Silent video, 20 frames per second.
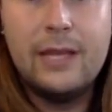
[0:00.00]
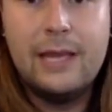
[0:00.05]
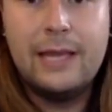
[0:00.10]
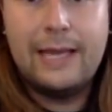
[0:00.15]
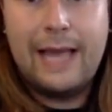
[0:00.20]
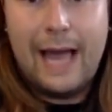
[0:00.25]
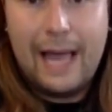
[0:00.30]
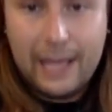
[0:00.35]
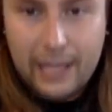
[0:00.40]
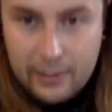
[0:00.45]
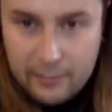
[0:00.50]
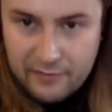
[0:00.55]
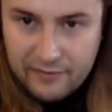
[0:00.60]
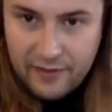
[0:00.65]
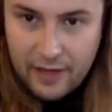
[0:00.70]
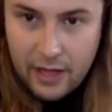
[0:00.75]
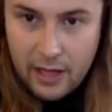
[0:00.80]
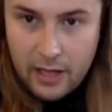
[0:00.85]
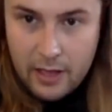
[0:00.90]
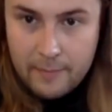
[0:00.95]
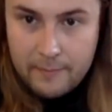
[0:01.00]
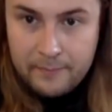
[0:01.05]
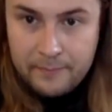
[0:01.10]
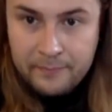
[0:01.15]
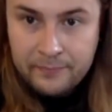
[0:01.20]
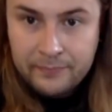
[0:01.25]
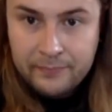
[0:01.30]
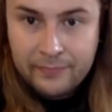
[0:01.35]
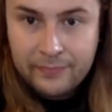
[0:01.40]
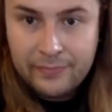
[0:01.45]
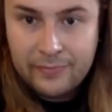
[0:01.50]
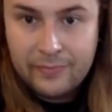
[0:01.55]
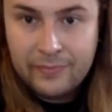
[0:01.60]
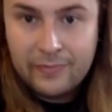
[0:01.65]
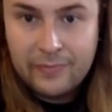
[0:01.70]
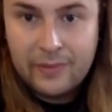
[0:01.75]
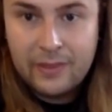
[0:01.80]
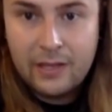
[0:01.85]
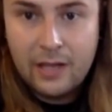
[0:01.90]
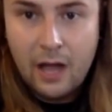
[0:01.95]
Can confirm.
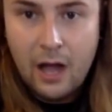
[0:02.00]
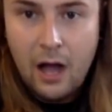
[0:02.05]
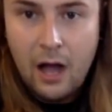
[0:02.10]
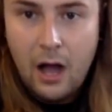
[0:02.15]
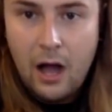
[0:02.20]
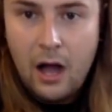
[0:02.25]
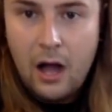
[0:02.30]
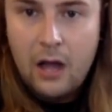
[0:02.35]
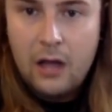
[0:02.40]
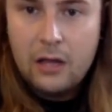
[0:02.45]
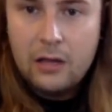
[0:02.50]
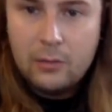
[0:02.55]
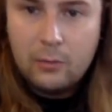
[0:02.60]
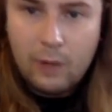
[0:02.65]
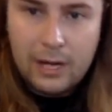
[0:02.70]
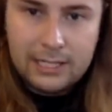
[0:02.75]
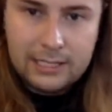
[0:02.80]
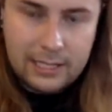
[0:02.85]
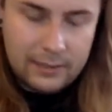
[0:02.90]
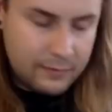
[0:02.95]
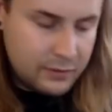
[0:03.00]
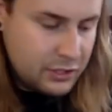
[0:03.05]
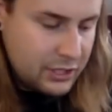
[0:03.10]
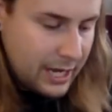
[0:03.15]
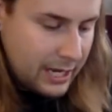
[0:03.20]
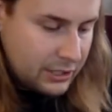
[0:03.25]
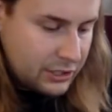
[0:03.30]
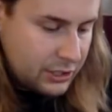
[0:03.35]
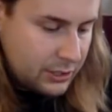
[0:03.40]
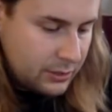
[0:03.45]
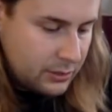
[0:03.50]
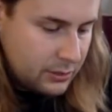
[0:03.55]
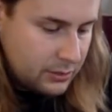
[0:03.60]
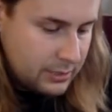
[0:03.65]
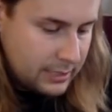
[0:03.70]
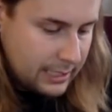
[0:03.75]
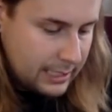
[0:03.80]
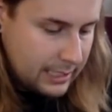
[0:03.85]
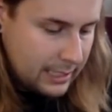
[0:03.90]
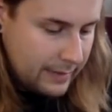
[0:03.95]
Oh, why did they reject you,
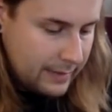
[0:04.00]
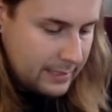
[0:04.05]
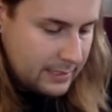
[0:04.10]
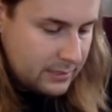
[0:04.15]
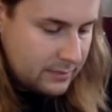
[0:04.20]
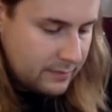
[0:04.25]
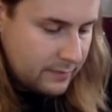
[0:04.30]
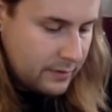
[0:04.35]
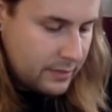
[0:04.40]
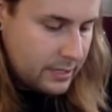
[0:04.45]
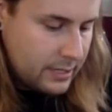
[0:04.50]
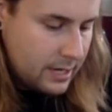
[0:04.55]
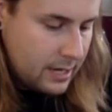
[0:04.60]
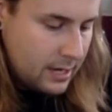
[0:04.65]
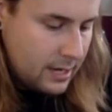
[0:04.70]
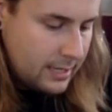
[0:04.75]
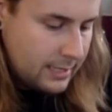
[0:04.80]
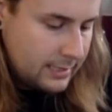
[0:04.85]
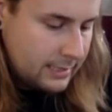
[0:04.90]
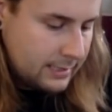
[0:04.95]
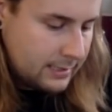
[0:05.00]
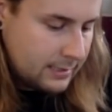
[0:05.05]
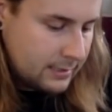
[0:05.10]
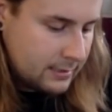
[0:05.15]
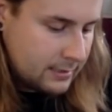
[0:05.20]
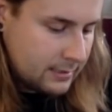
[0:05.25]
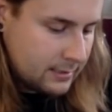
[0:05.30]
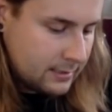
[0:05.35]
Cordelia? That's not very nice.